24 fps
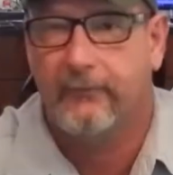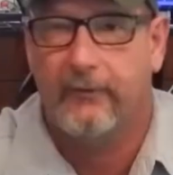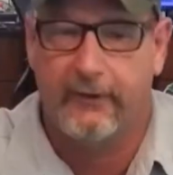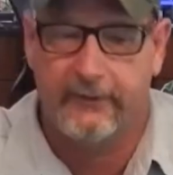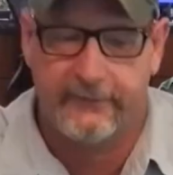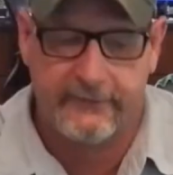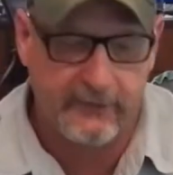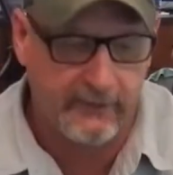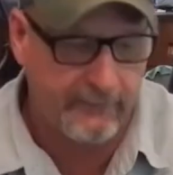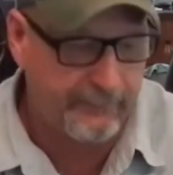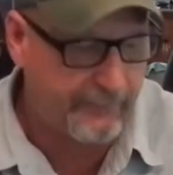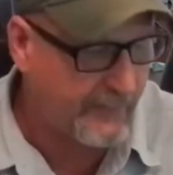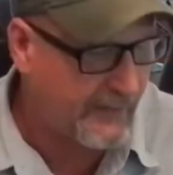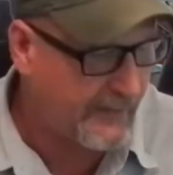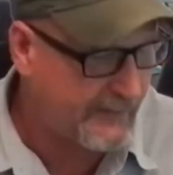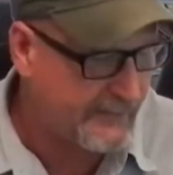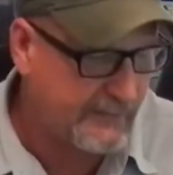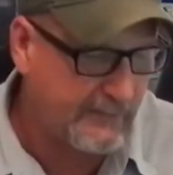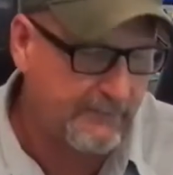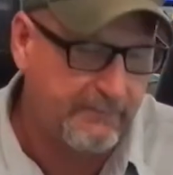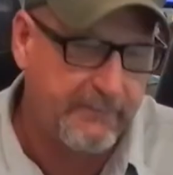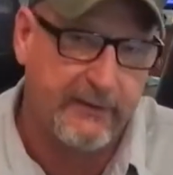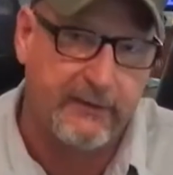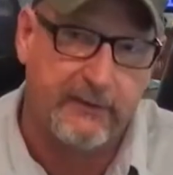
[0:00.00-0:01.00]
that's how fast
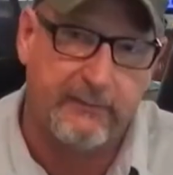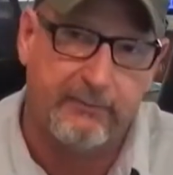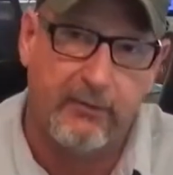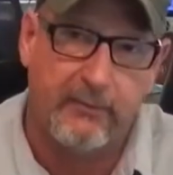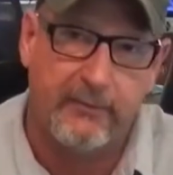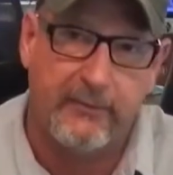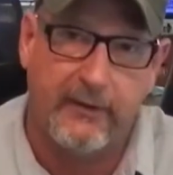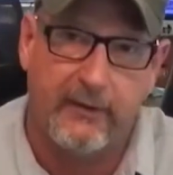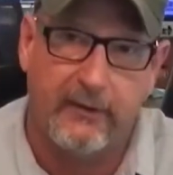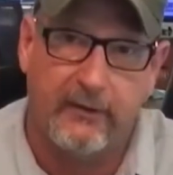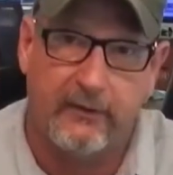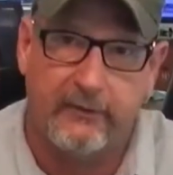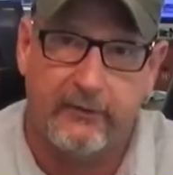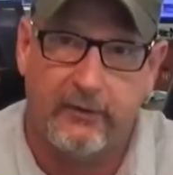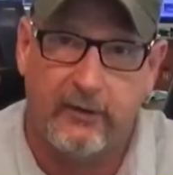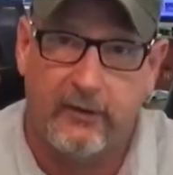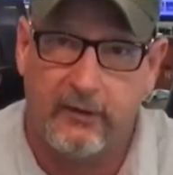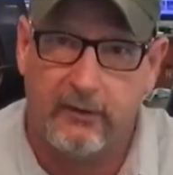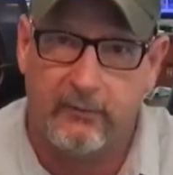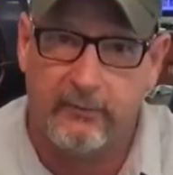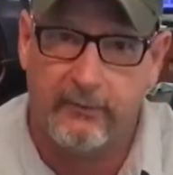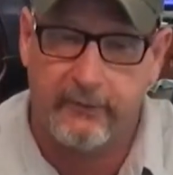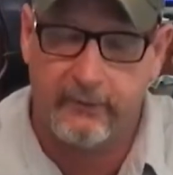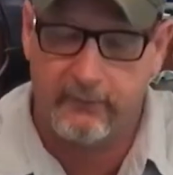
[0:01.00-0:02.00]
I picked the bow and get on
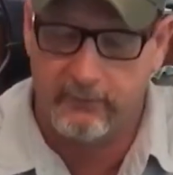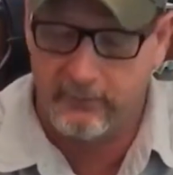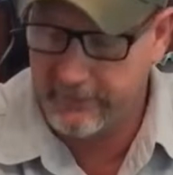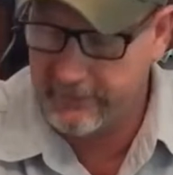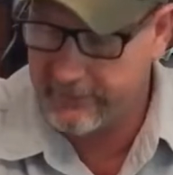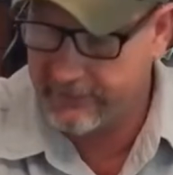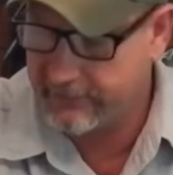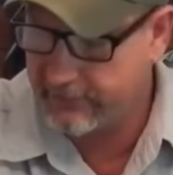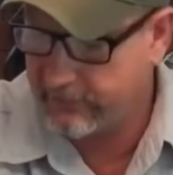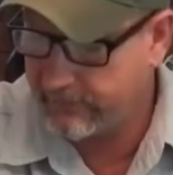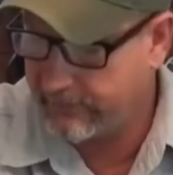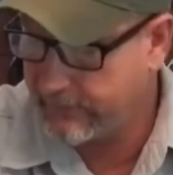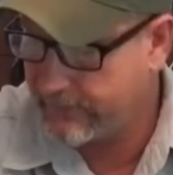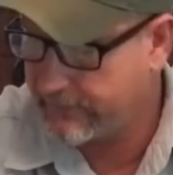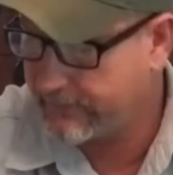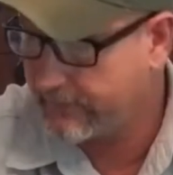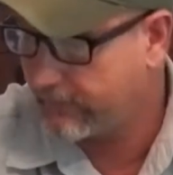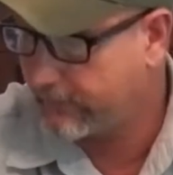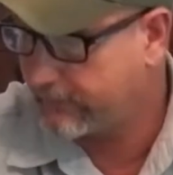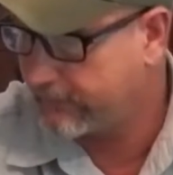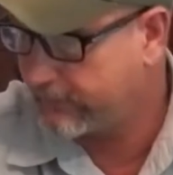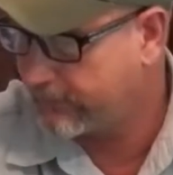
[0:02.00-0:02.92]
target with it. Well, the shootability of the bow was